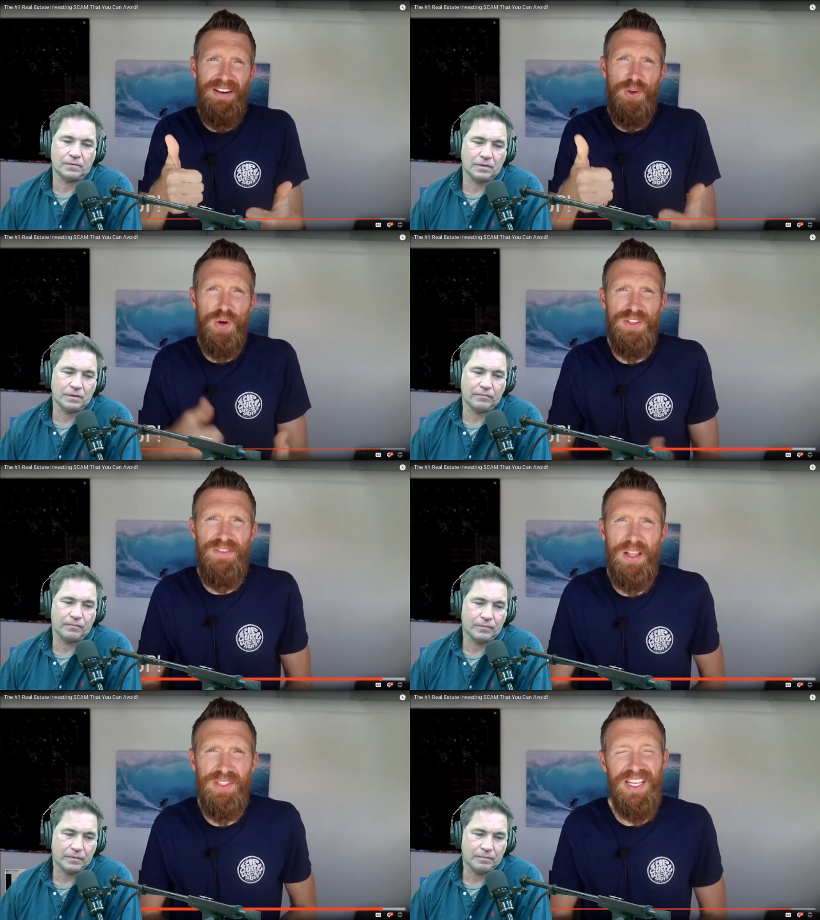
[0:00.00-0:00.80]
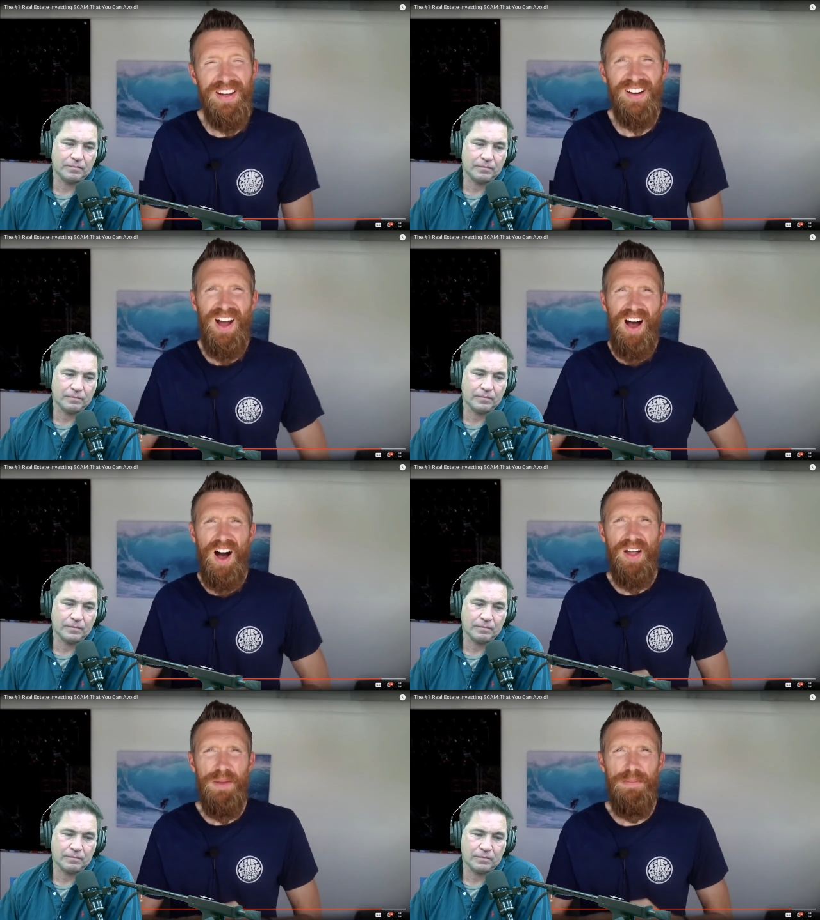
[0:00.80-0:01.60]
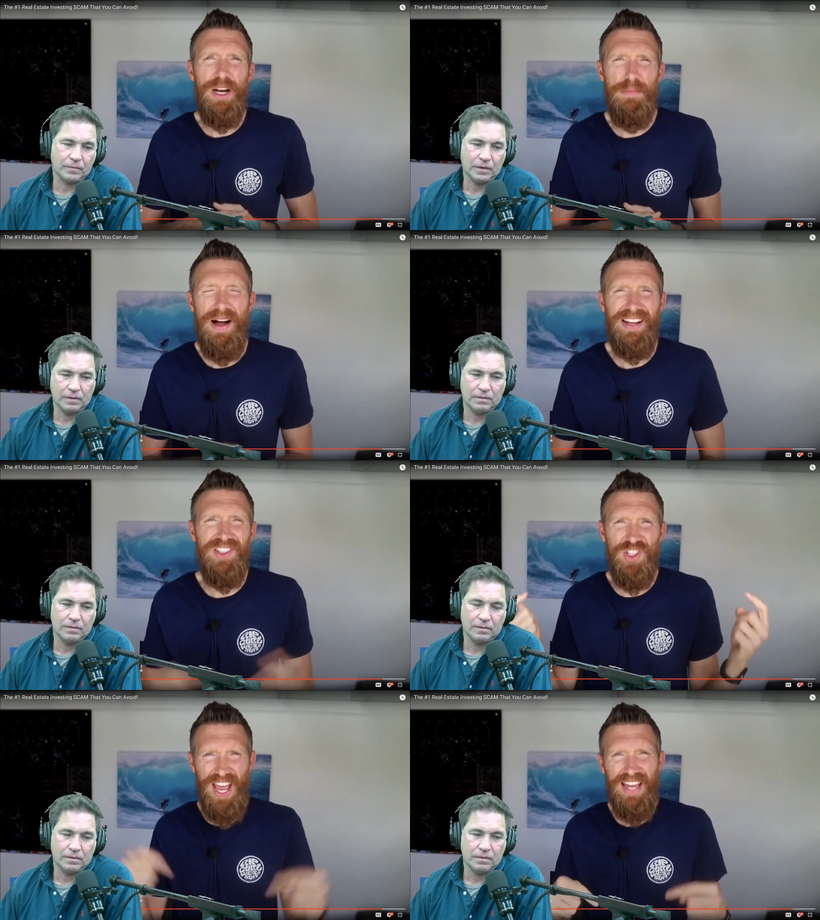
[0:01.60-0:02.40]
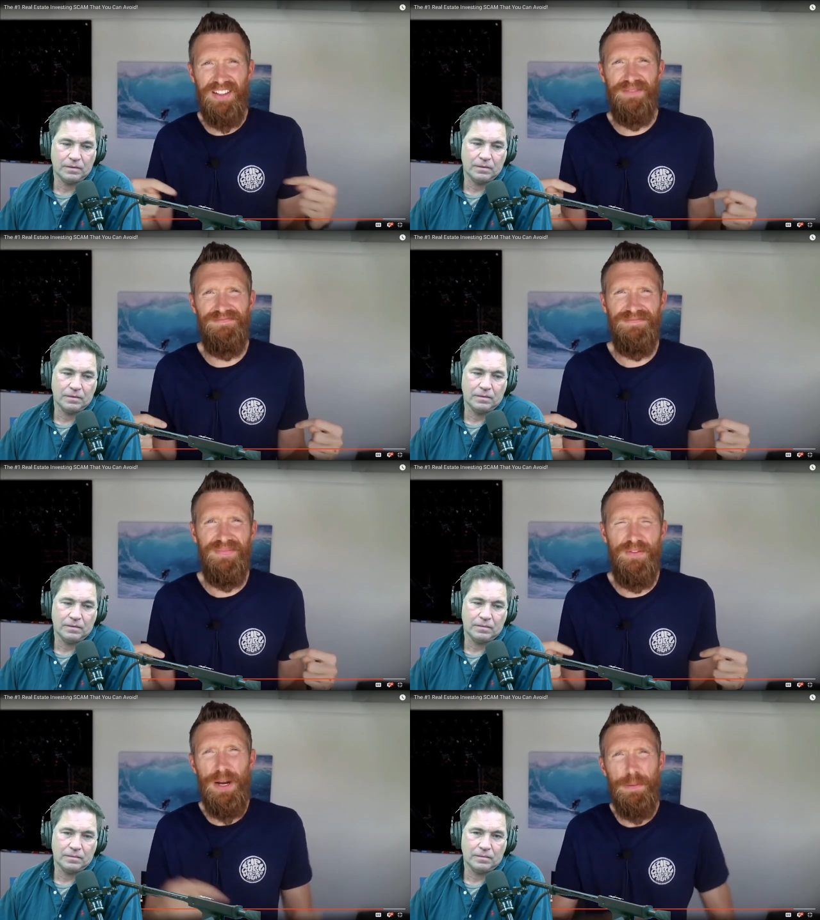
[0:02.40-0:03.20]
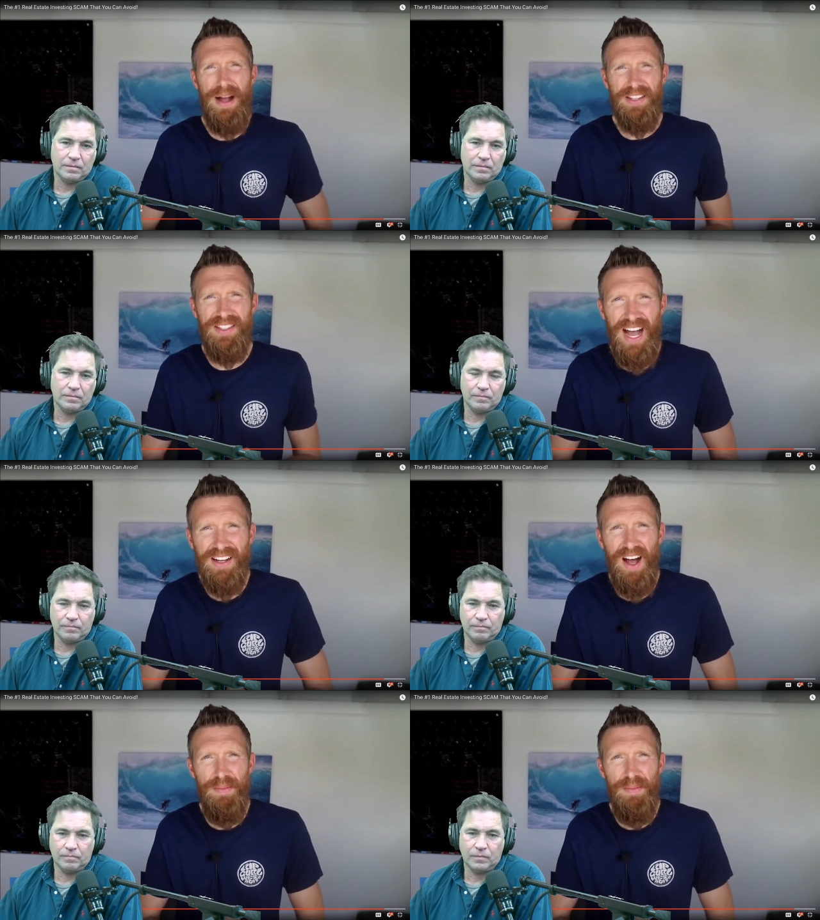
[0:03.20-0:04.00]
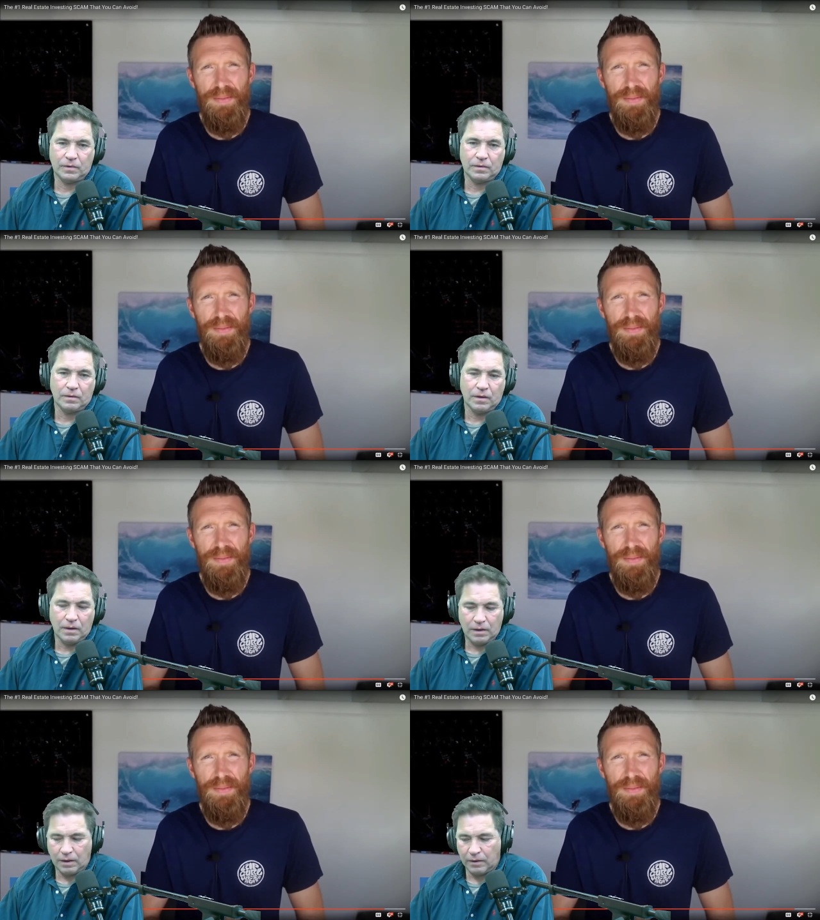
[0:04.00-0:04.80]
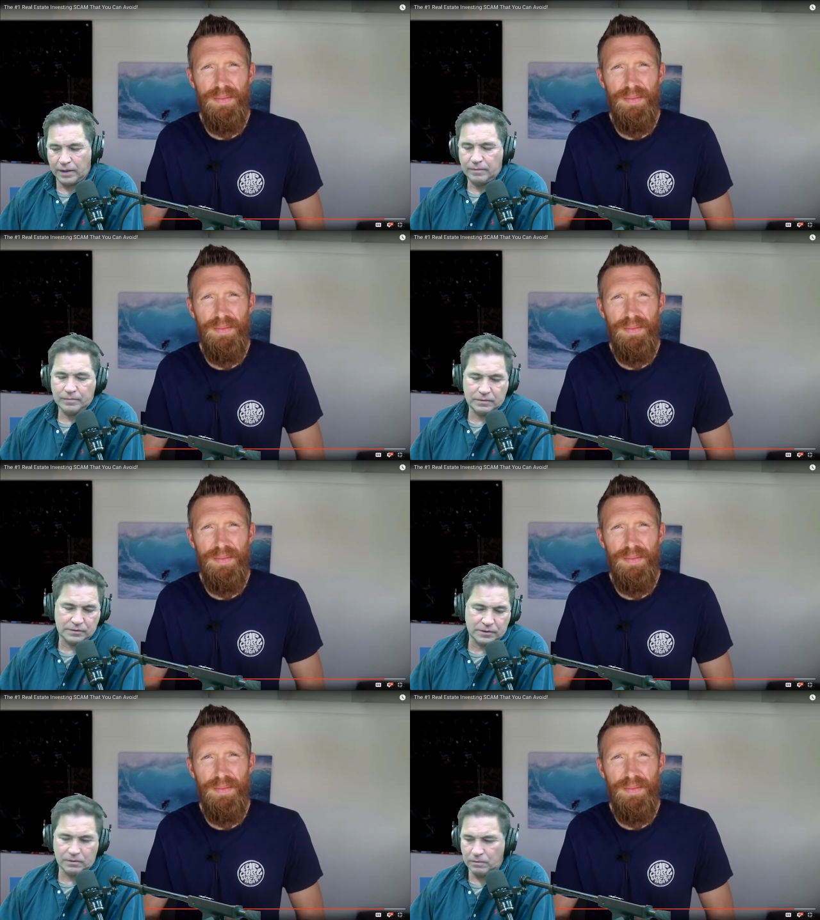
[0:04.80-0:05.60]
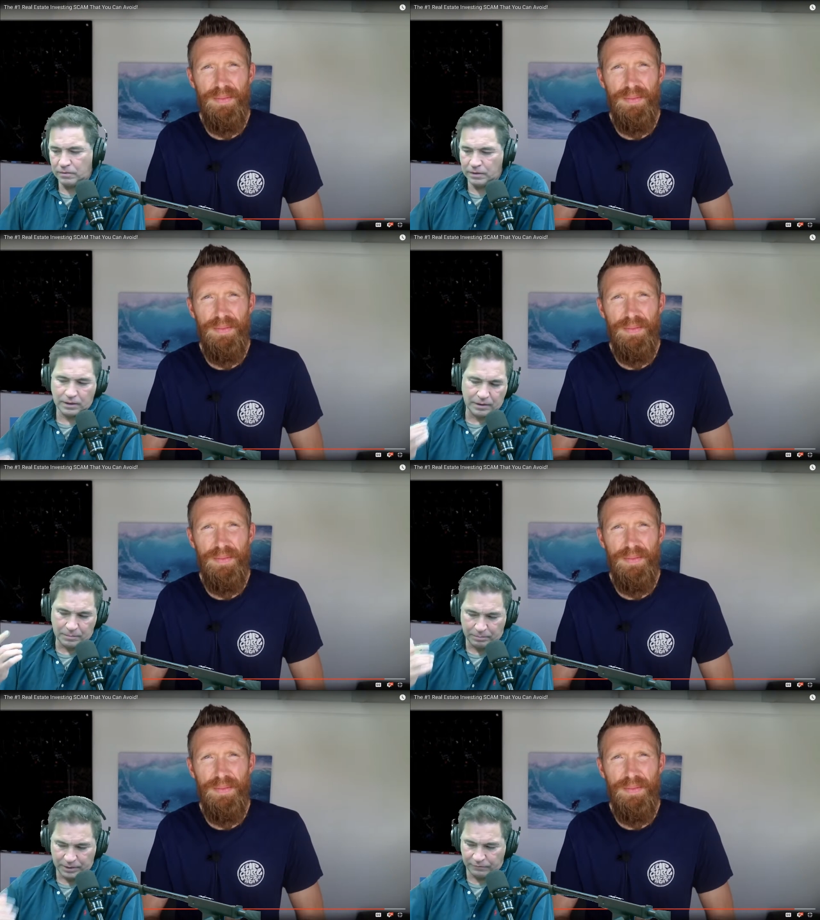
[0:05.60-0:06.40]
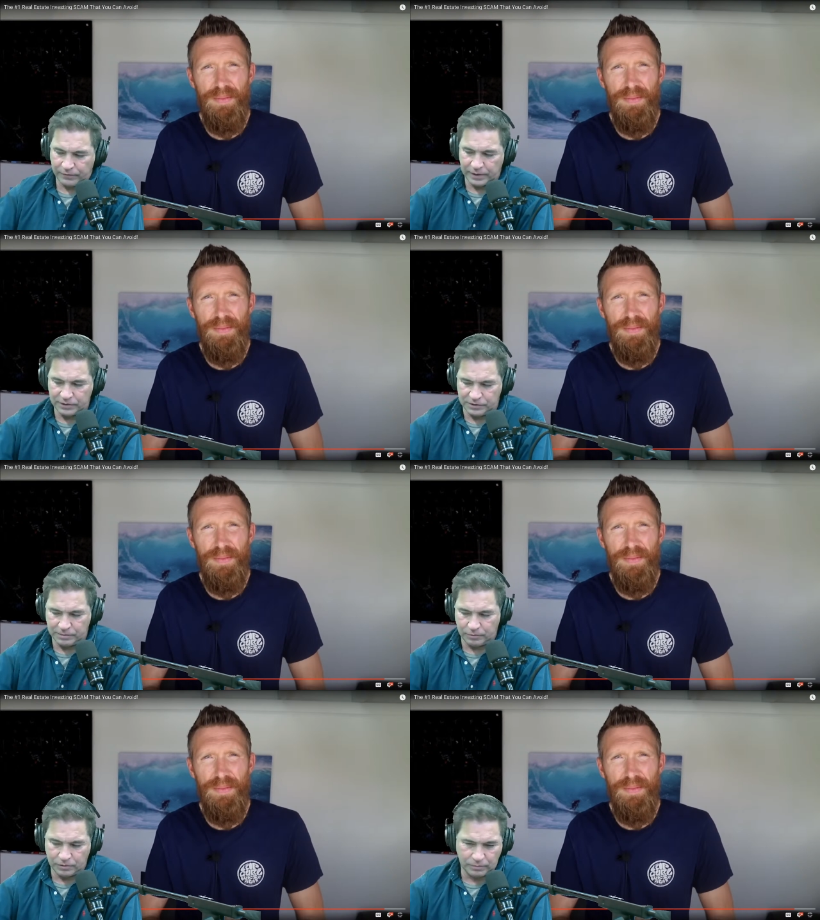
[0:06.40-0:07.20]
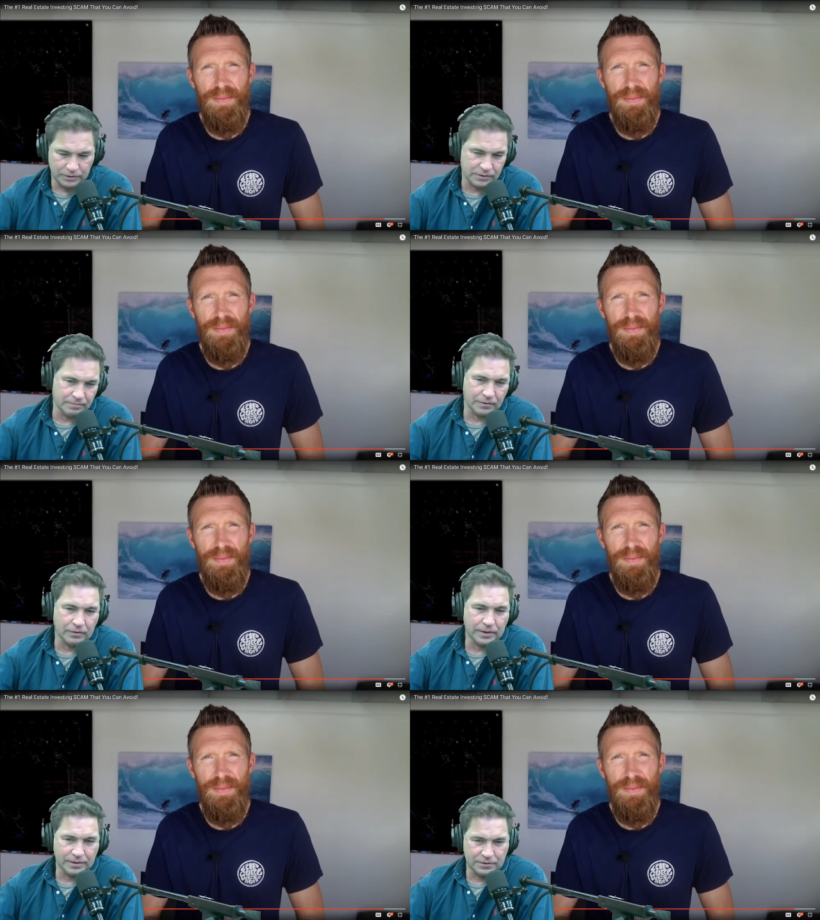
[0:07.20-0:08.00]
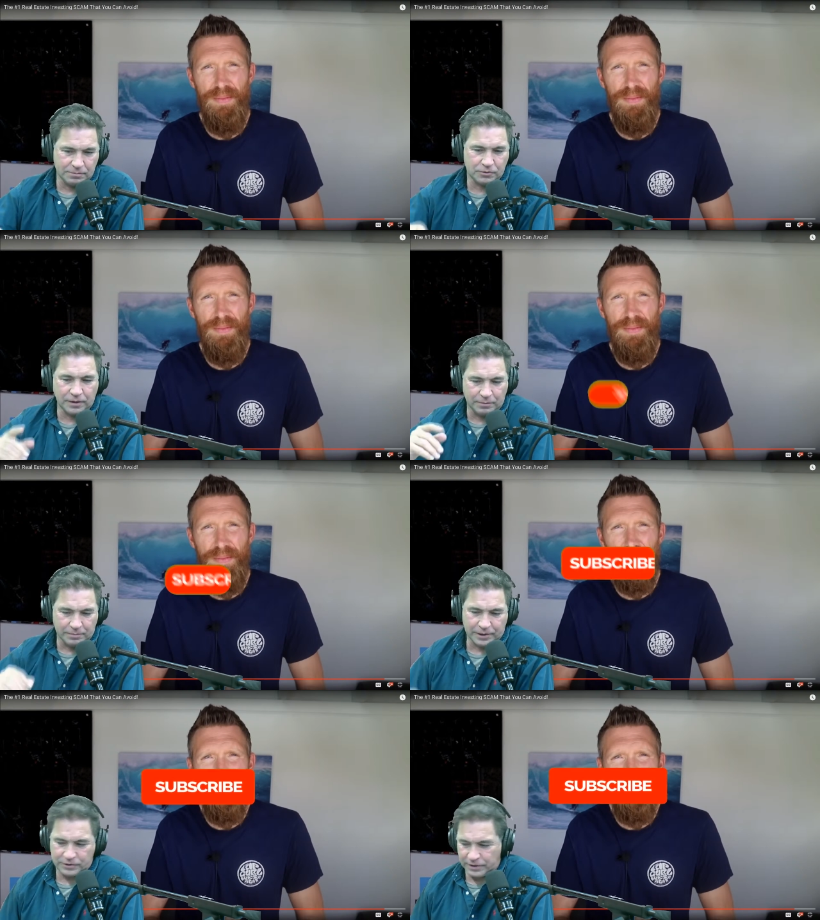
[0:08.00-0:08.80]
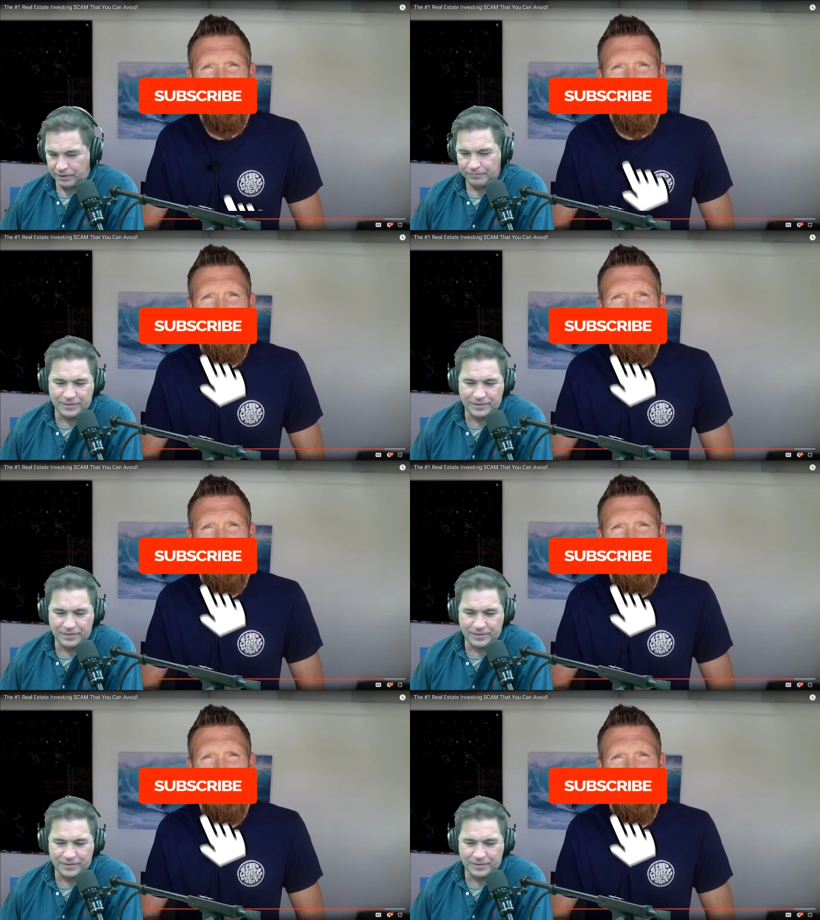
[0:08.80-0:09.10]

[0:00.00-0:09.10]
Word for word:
Speaker 1: and, of course, follow us here on the Bigger Pockets channel. For biggerpockets.com.
Speaker 2: All right. So uh, I'm a big fan of Jim Rohn, which go ahead and subscribe to my channel.